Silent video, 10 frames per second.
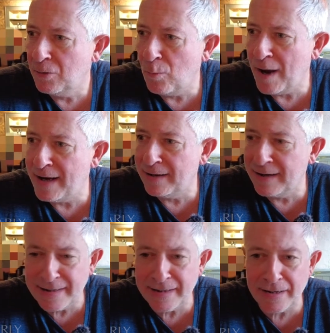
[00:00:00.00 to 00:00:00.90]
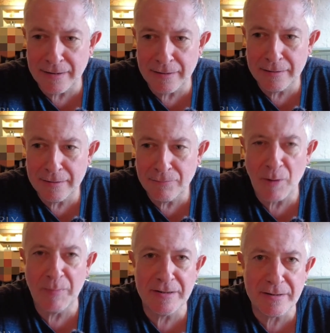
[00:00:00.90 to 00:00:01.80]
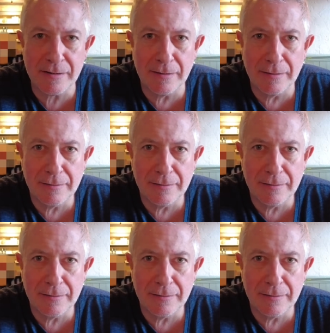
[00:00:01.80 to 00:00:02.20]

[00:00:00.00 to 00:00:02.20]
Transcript: when Lydia Robinson